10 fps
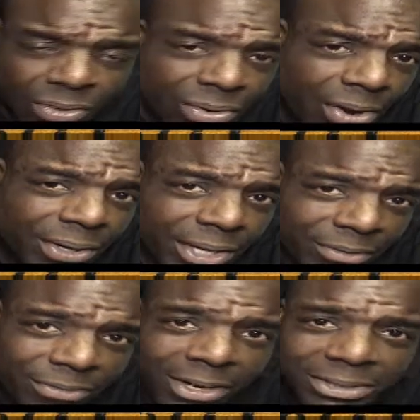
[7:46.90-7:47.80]
You heard it
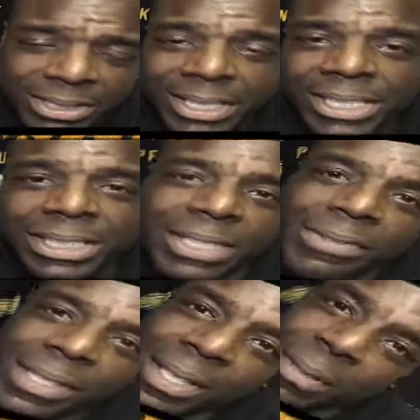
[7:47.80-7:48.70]
here first.
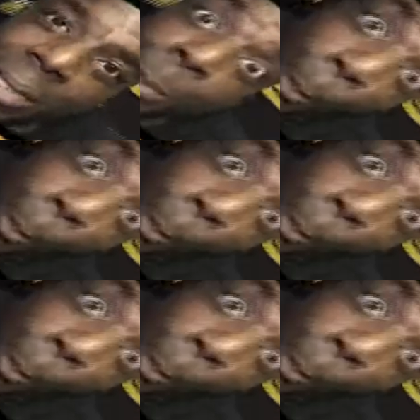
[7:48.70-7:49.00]
jefferyTV